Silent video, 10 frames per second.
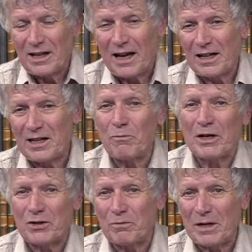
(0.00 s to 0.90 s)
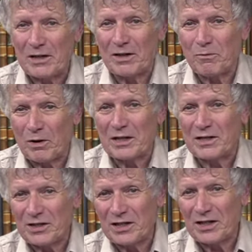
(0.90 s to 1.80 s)
and he went to meet her
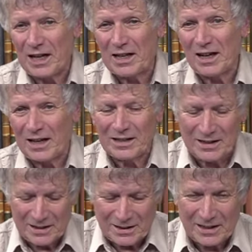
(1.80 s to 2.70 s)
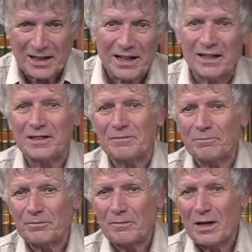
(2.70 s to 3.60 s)
once she had landed in England.
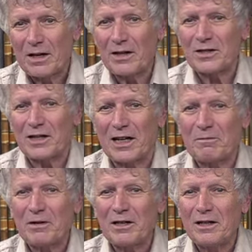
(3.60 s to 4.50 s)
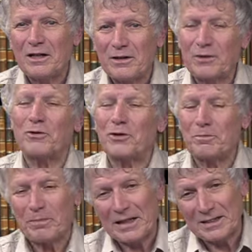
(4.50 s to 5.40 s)
This time the court
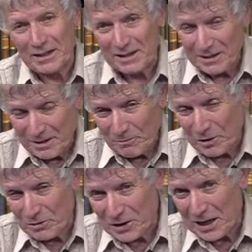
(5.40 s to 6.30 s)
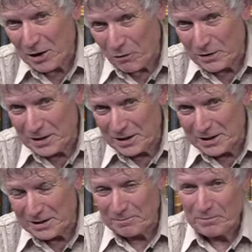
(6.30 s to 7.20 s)
painter, we could say, overdid
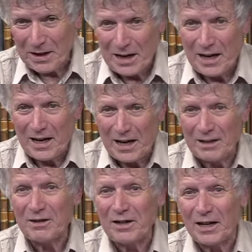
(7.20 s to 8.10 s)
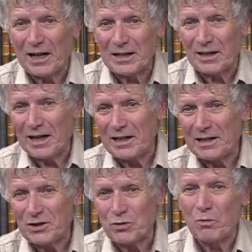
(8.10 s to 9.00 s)
it. Henry liked the
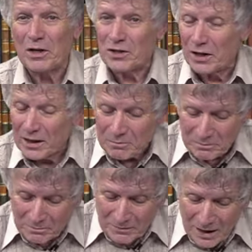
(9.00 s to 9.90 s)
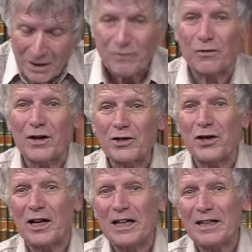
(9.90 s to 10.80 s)
ladies who were slim,
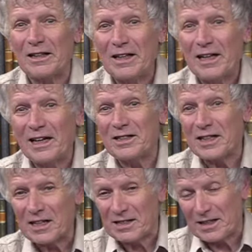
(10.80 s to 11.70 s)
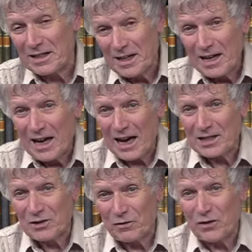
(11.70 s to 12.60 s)
fragile, and sexy,
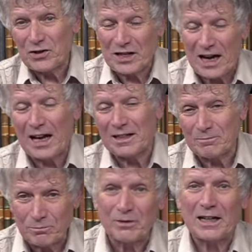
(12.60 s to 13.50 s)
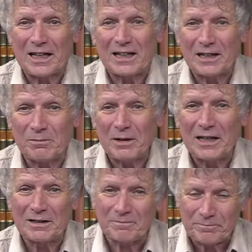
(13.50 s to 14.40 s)
as the first Anne Boleyn had
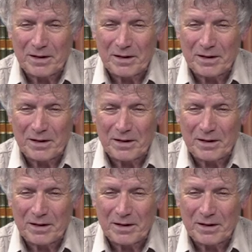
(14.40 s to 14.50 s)
been.